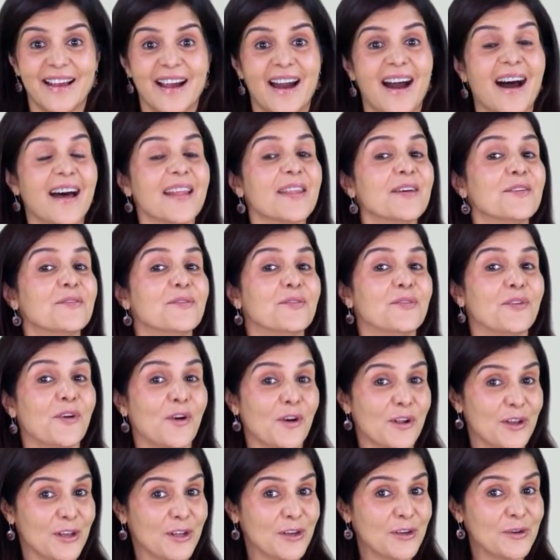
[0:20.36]
Are the
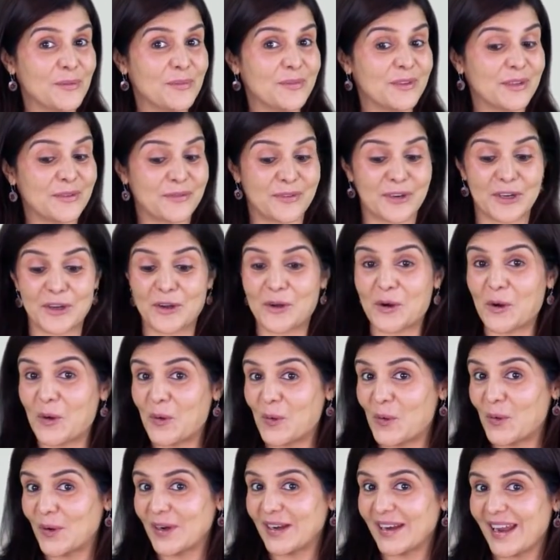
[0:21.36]
volumes of a
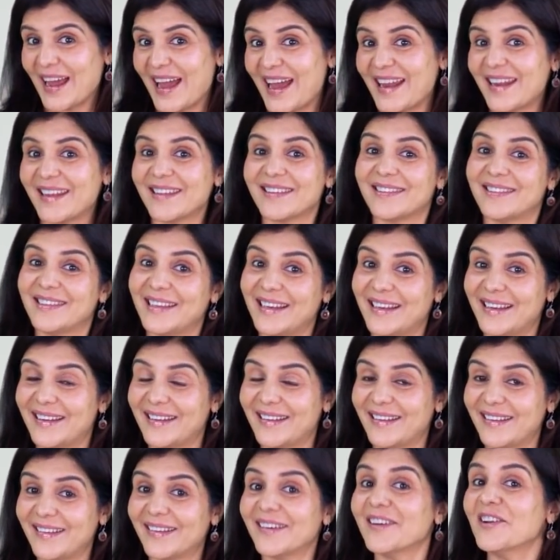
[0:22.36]
cone and a
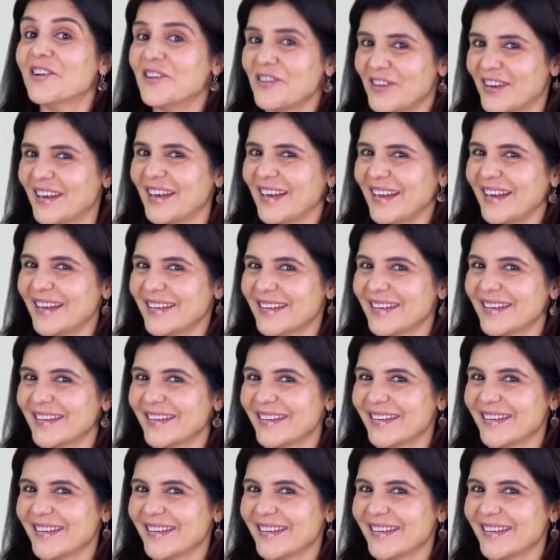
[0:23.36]
cylinder related?